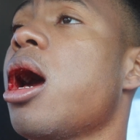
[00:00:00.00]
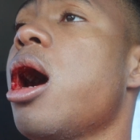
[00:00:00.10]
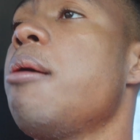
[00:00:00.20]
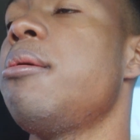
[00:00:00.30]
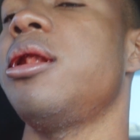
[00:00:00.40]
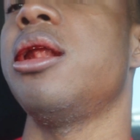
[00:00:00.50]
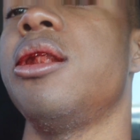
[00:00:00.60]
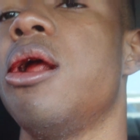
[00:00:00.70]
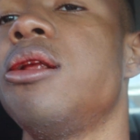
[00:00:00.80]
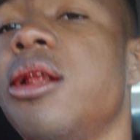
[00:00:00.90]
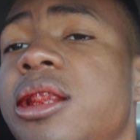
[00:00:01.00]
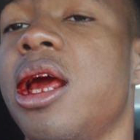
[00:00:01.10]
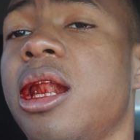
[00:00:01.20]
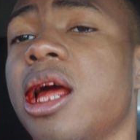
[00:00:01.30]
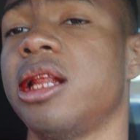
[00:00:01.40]
I'm in the nursing
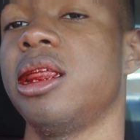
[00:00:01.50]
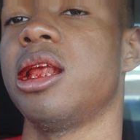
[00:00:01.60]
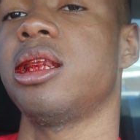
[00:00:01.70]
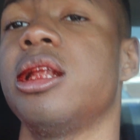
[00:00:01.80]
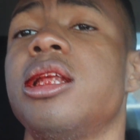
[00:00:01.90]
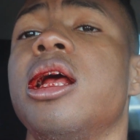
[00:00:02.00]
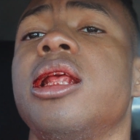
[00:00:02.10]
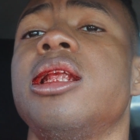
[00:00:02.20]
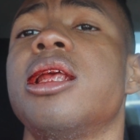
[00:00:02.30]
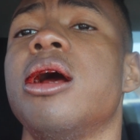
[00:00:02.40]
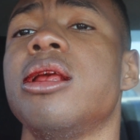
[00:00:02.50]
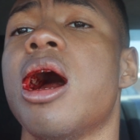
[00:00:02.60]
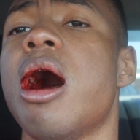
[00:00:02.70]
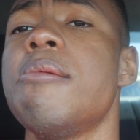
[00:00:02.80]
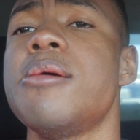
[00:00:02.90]
thing like this. Look, check this out,
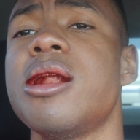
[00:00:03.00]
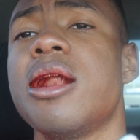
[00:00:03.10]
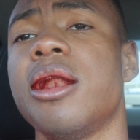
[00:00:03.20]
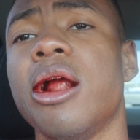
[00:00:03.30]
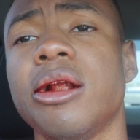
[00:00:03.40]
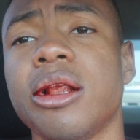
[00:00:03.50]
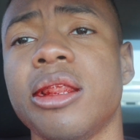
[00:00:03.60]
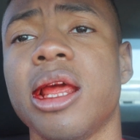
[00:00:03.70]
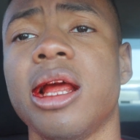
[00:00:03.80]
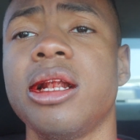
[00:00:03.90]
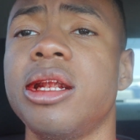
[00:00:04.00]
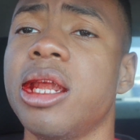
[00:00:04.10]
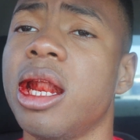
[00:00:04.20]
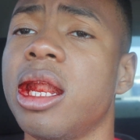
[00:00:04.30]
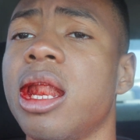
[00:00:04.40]
y'all. I'm in the nursing thing,
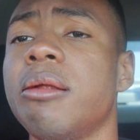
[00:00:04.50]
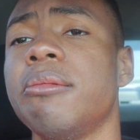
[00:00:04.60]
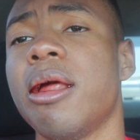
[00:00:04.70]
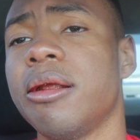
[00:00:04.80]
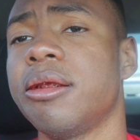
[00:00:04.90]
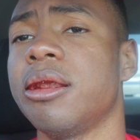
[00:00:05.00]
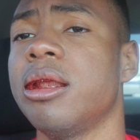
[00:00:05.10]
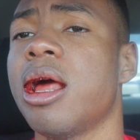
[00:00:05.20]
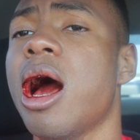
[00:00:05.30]
chilling. I'm nursing.